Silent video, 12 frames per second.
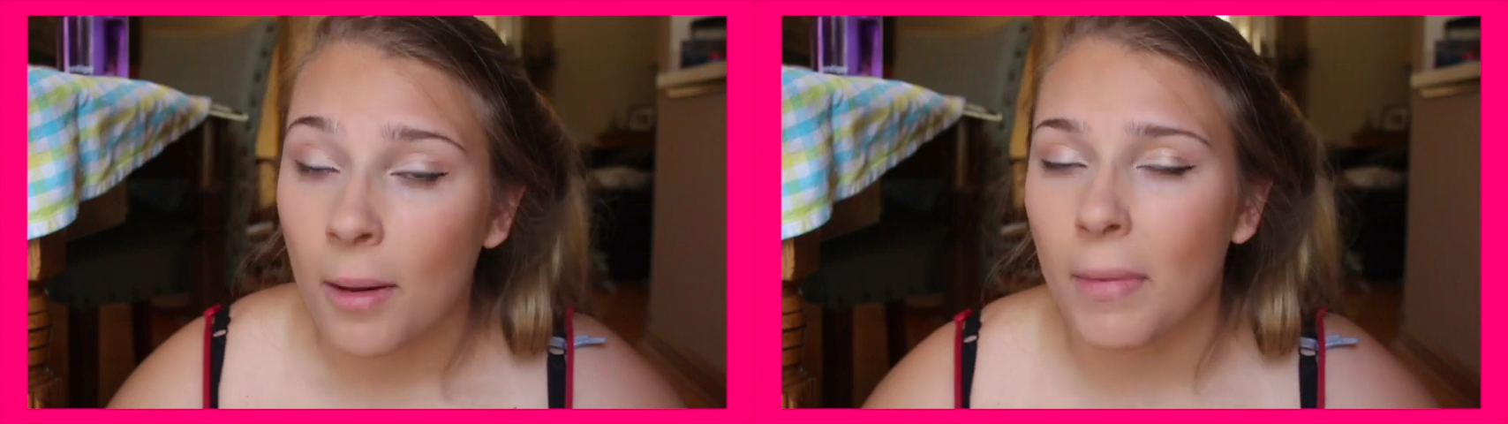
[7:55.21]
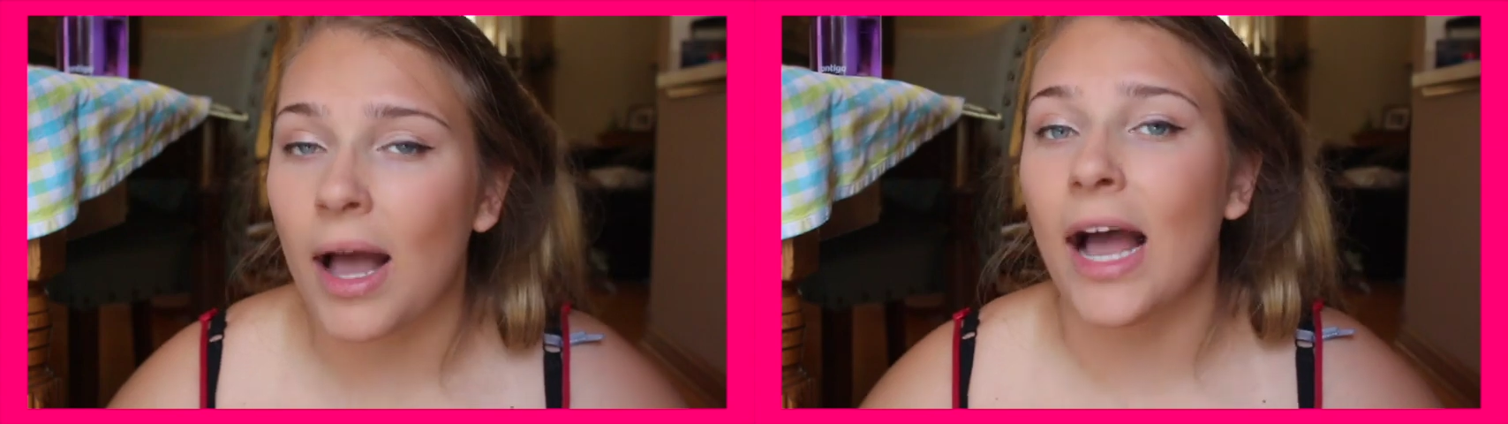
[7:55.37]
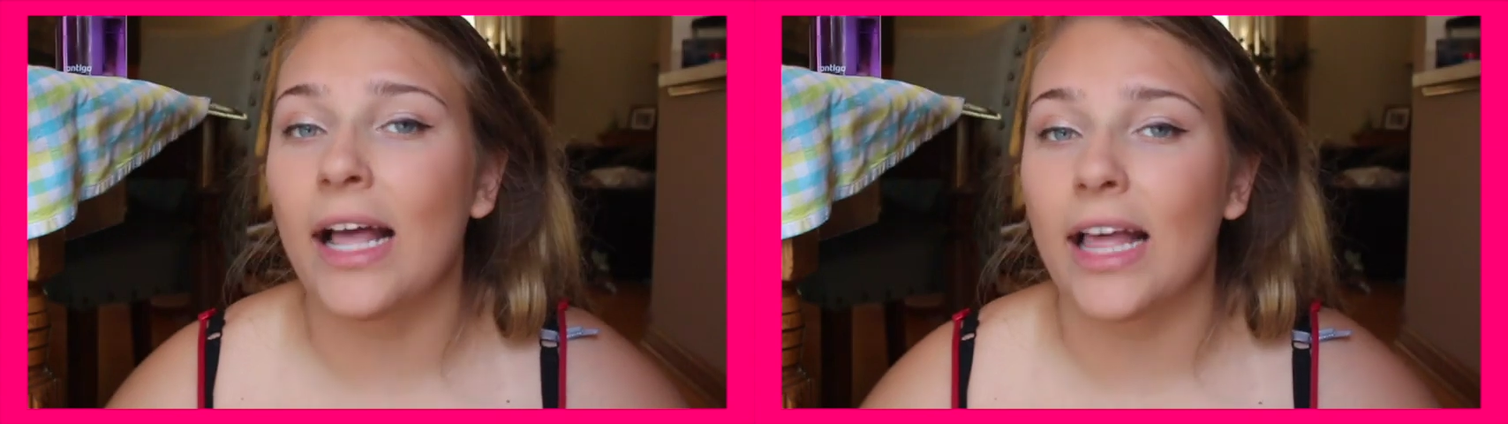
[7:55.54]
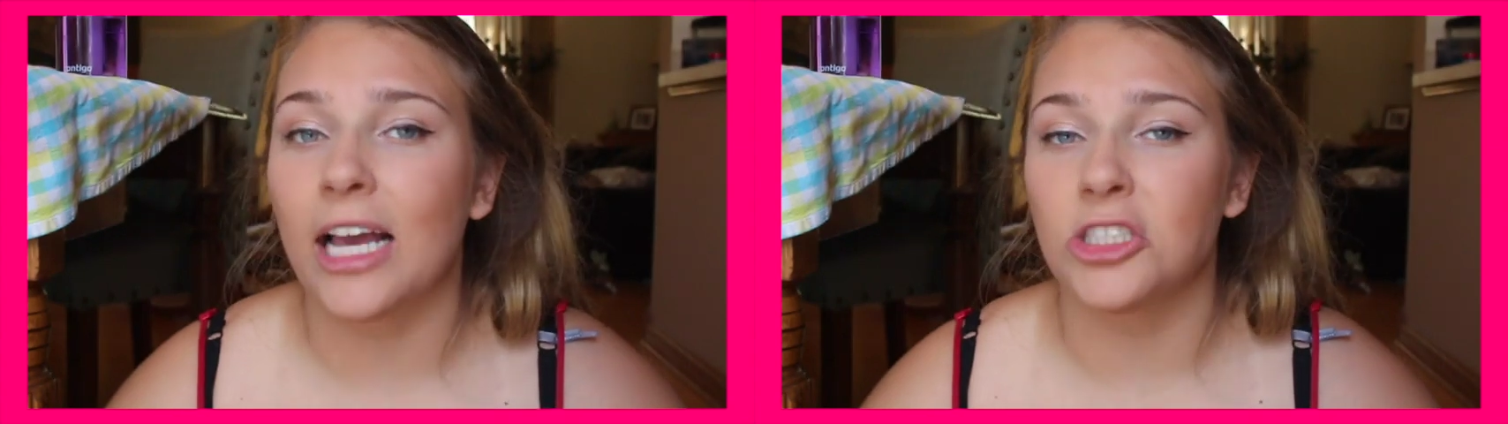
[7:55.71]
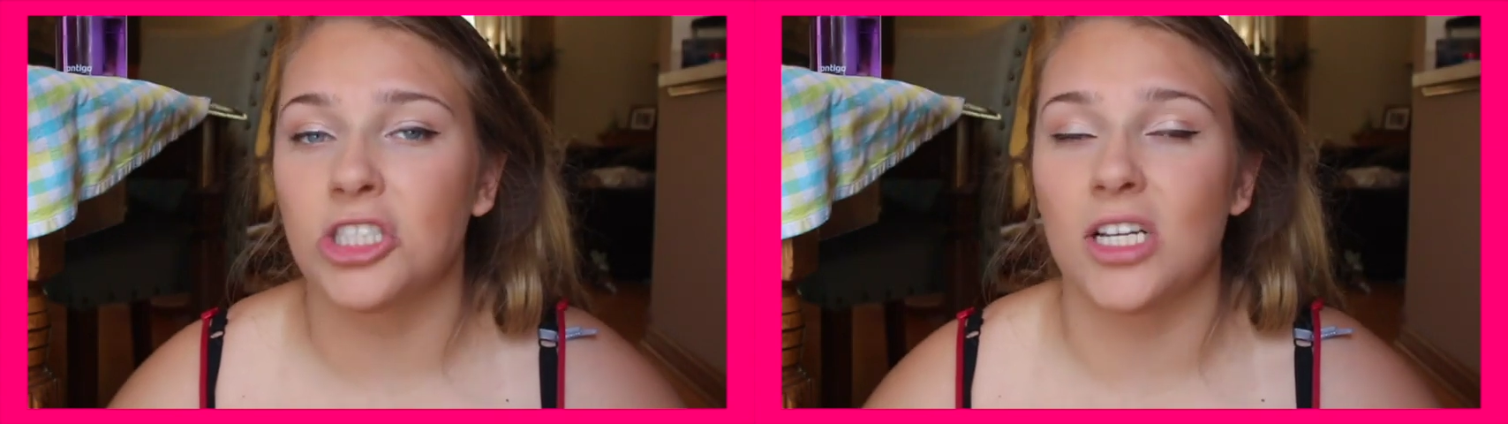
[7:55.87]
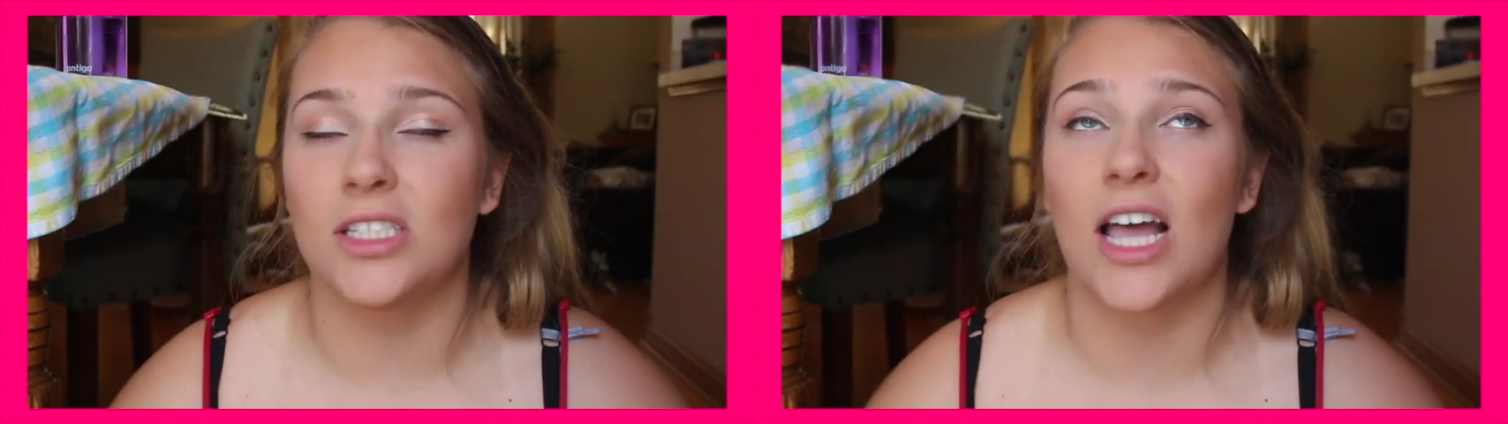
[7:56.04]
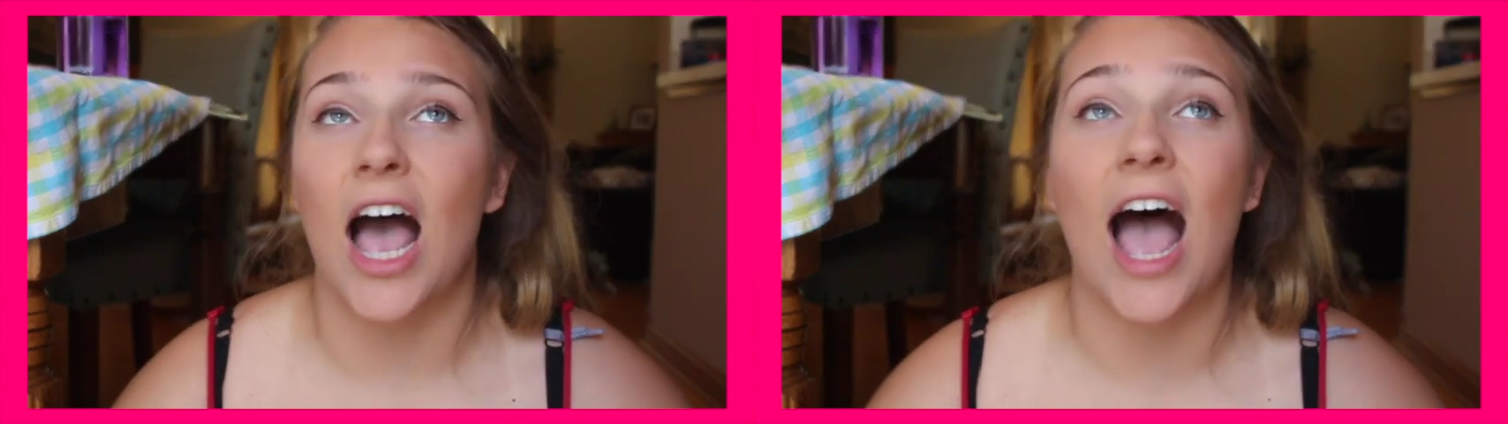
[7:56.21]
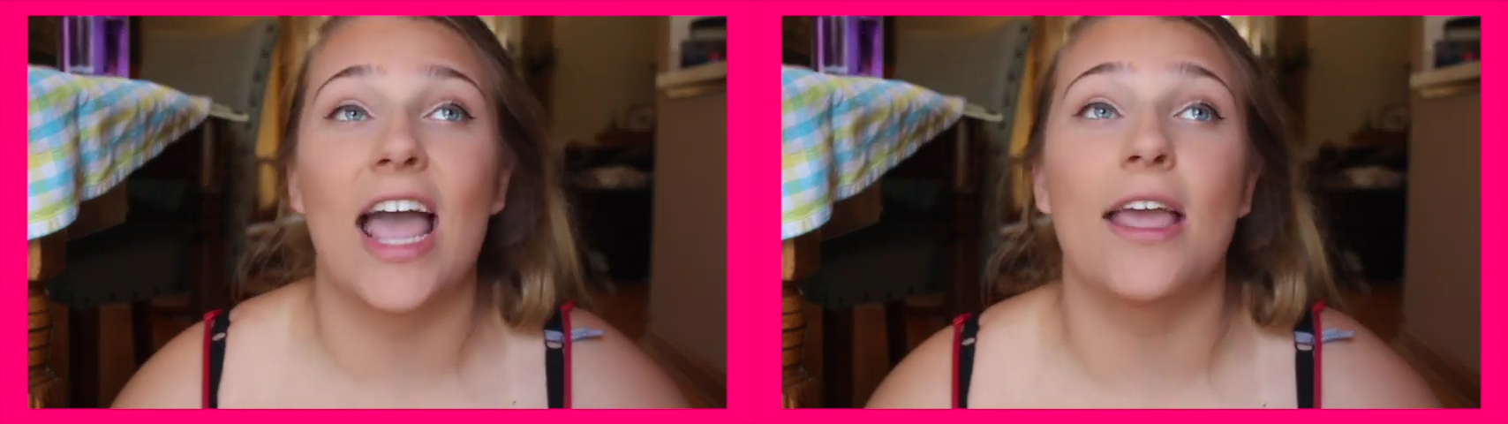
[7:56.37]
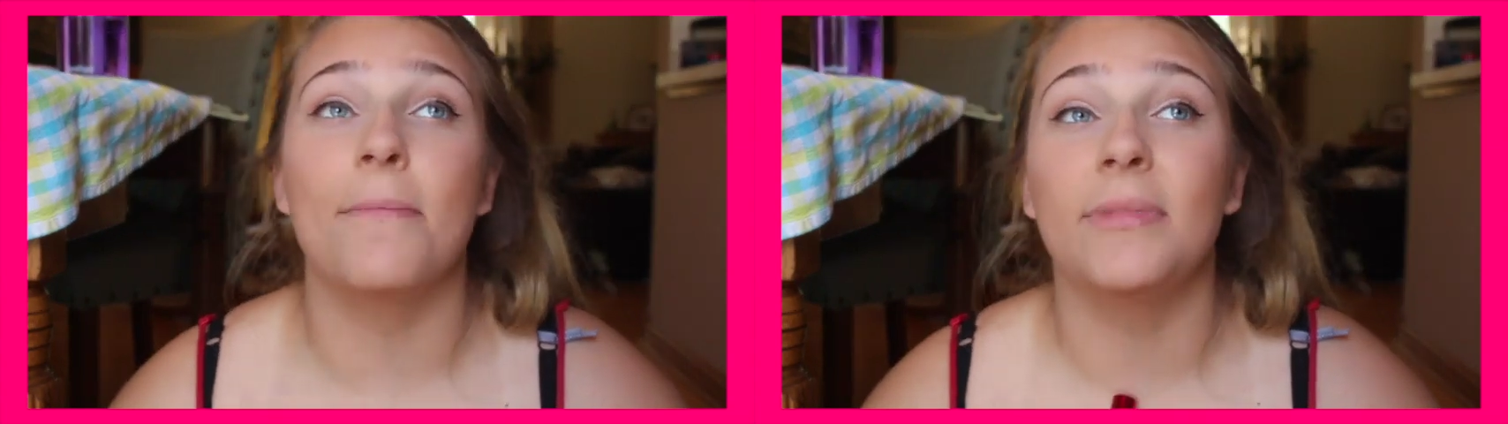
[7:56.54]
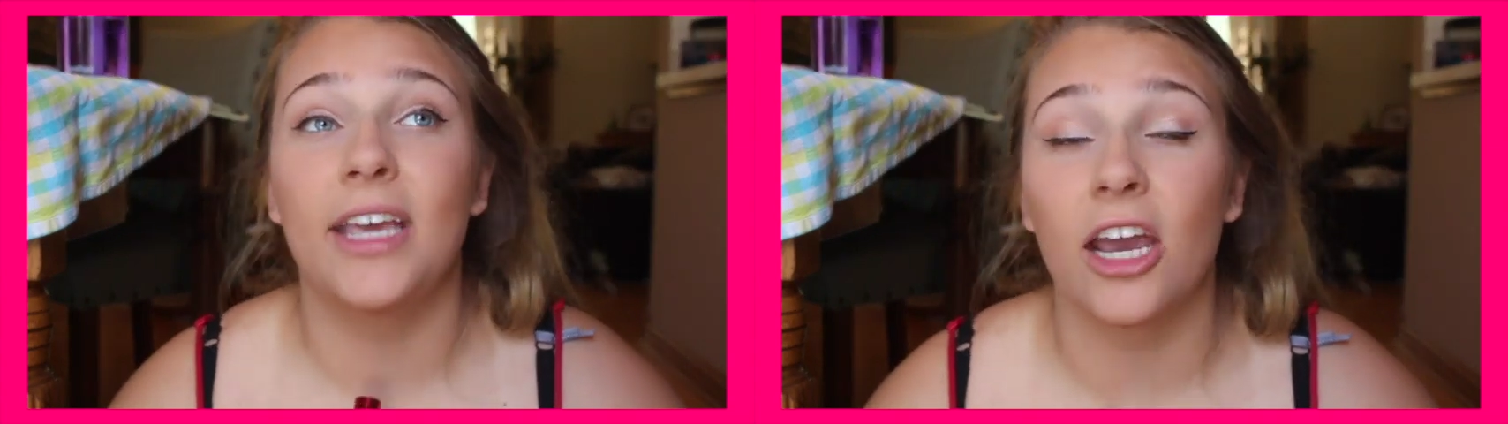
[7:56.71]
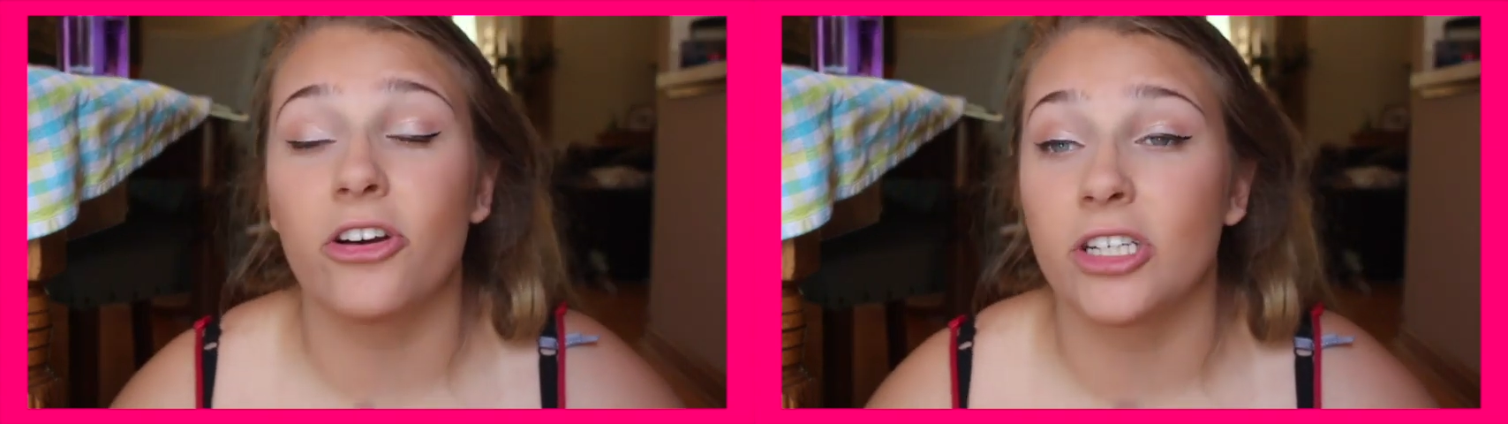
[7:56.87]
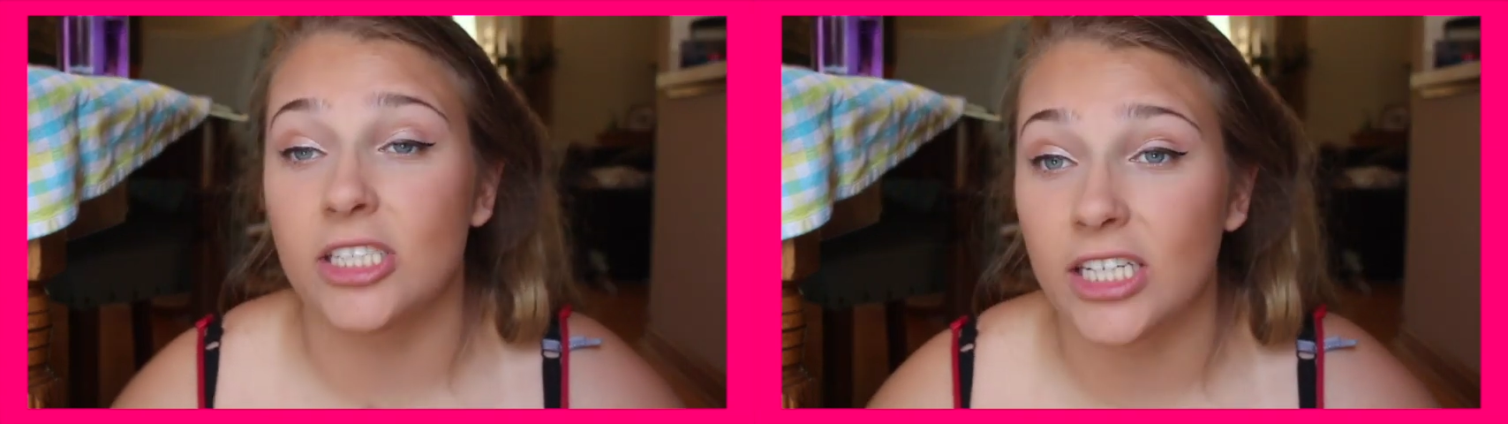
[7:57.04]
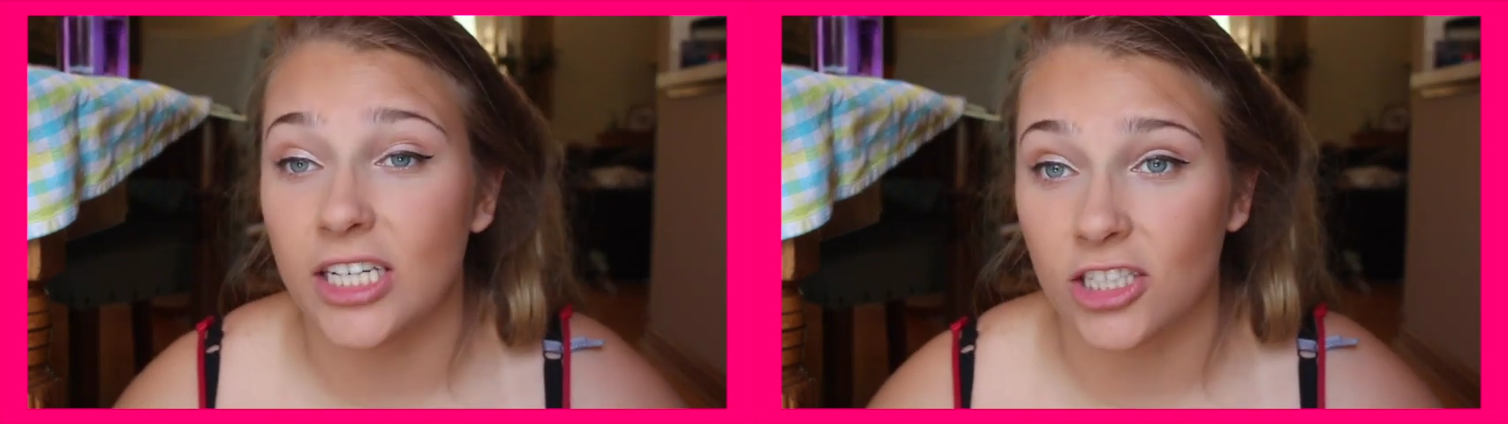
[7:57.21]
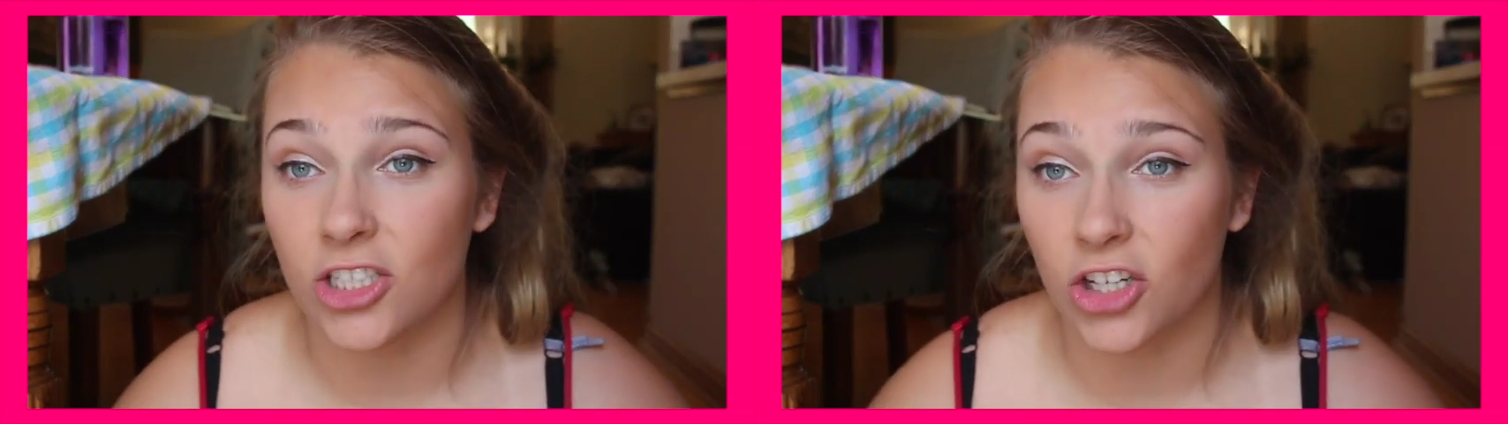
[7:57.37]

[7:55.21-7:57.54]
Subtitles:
My eyelashes, I am guaranteed